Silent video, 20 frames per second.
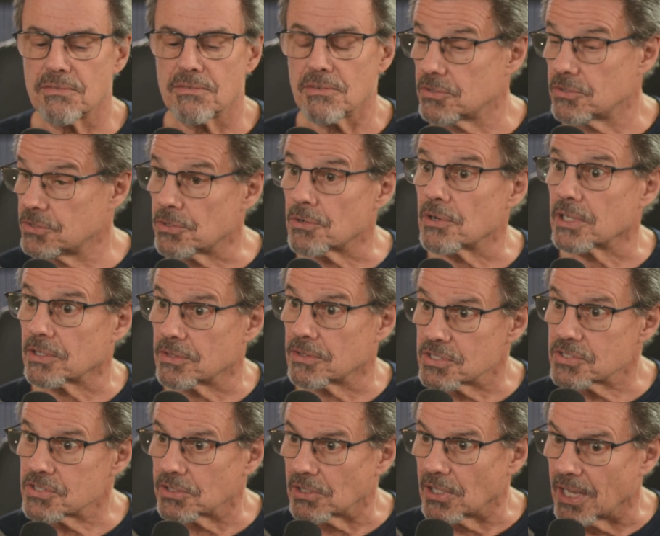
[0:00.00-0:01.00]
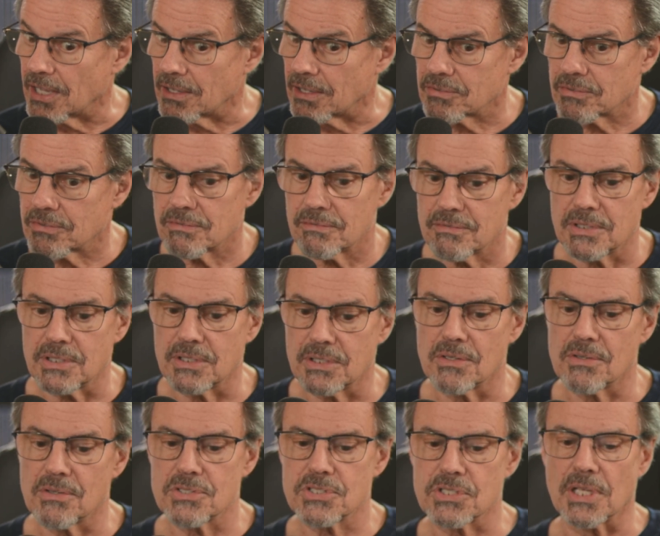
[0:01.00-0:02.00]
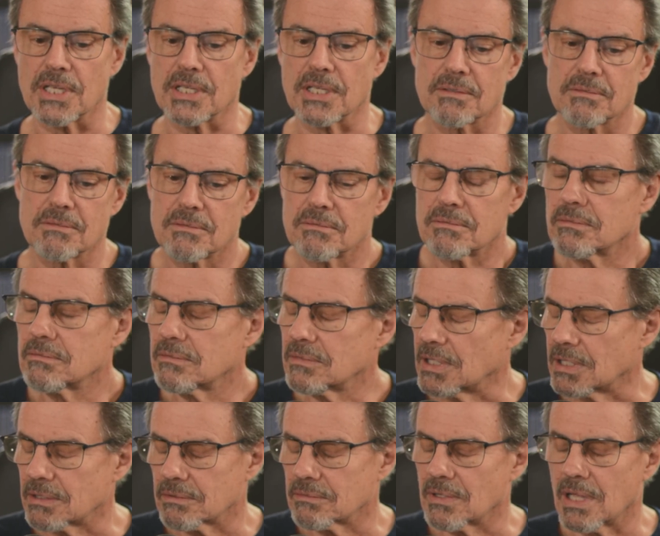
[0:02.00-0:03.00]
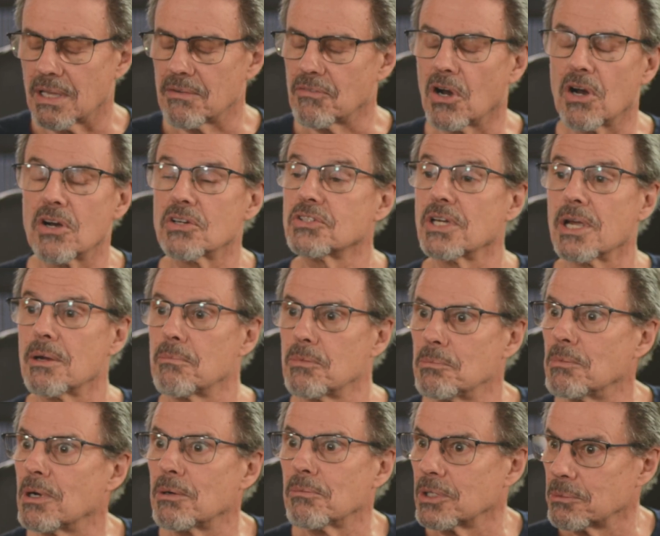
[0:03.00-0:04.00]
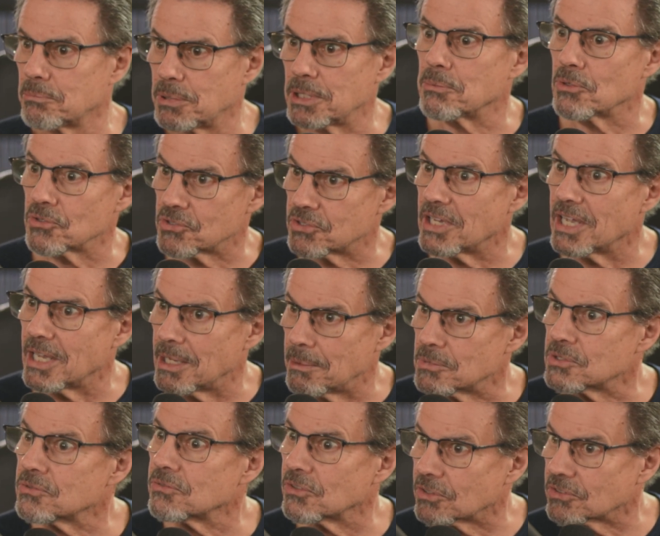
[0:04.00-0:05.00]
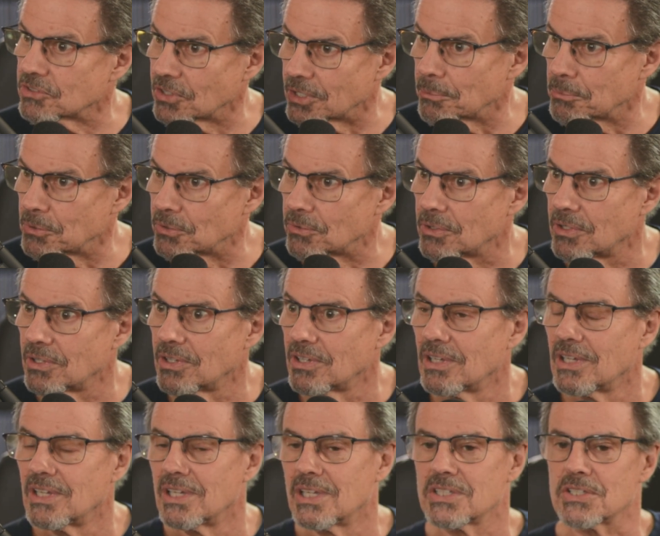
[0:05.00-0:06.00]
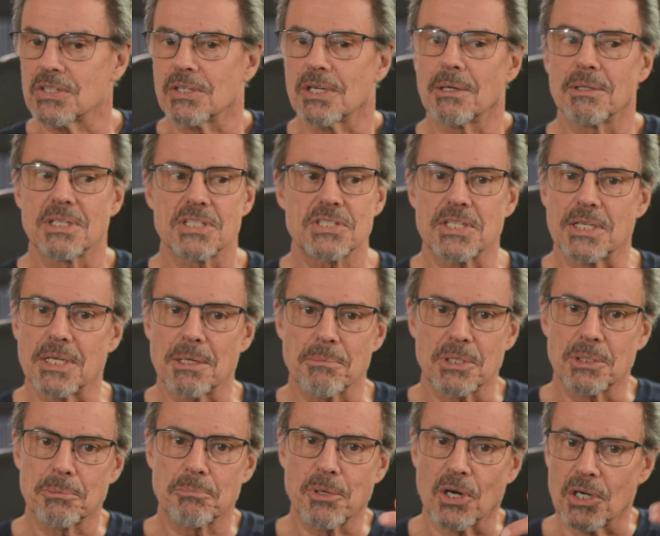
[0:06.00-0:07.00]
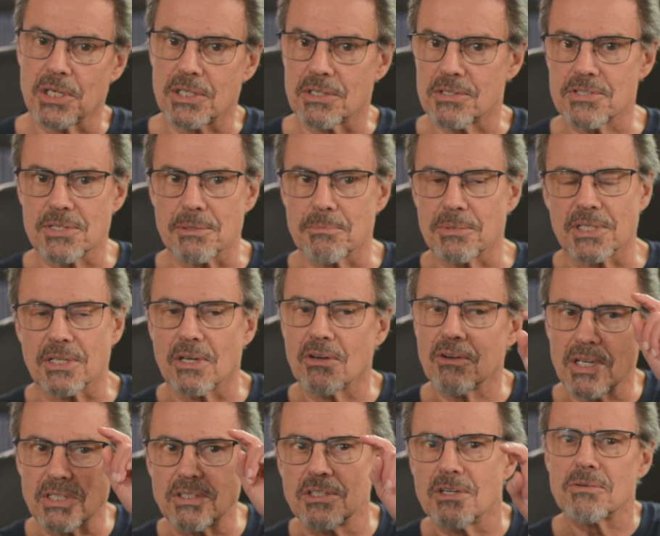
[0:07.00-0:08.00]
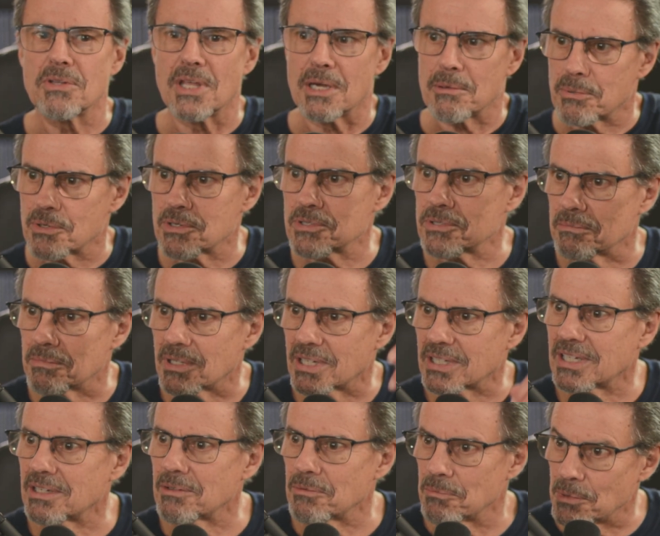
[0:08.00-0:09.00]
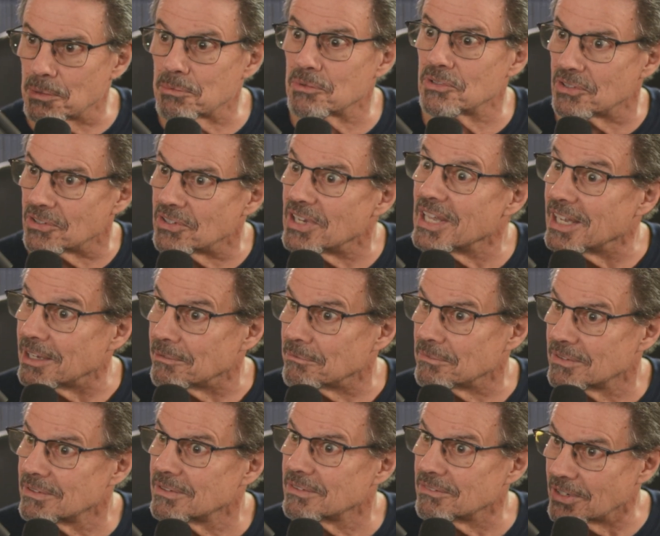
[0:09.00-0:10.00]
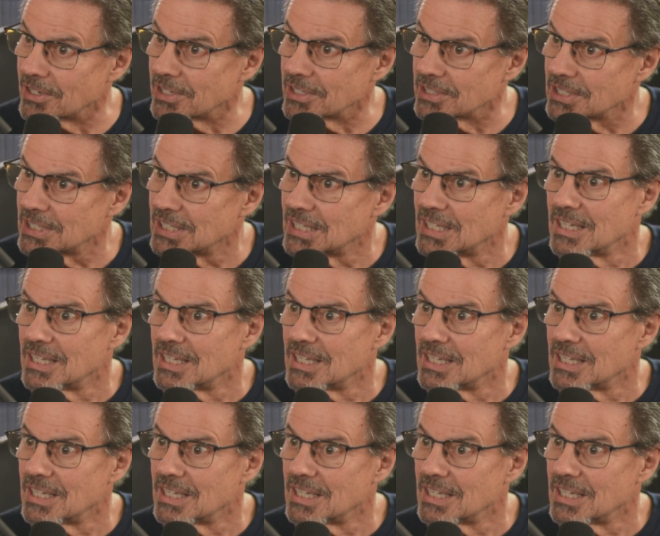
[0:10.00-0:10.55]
even during this life. It's like I have a hard time remembering people's names, for example. Mm-hmm. So let's say I'm at a party or something. Oh, I know that person, but I can't remember their name, right?